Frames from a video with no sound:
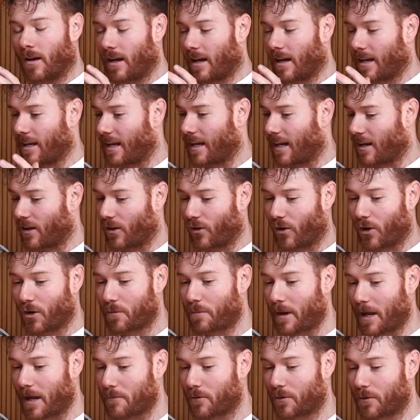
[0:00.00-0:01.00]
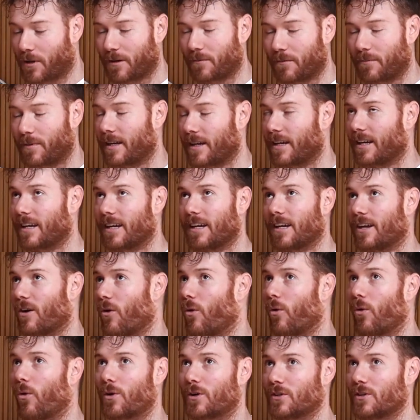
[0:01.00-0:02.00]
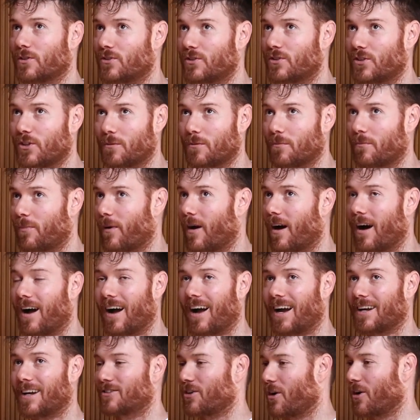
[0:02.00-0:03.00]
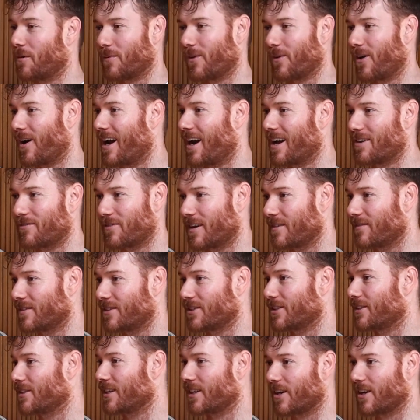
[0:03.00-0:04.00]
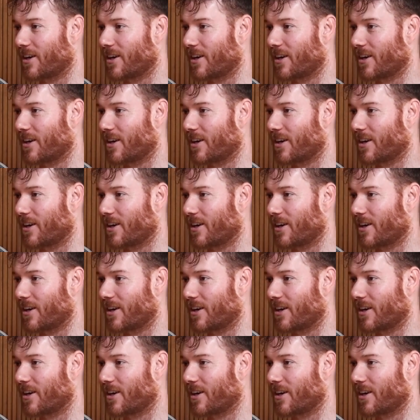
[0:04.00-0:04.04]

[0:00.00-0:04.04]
again, a lot of people can be all consumed by top line revenue.